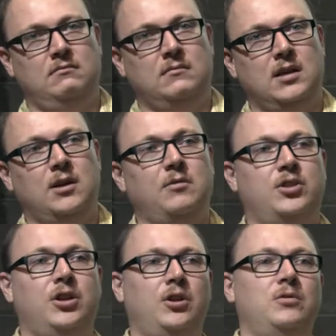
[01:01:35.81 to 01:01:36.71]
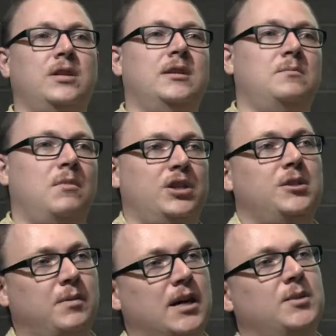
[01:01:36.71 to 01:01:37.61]
and I want you to use it as much as
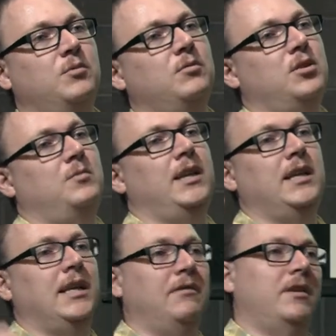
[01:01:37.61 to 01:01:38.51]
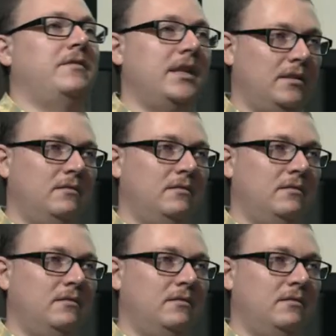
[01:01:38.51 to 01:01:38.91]
possible because we need to get rid of it.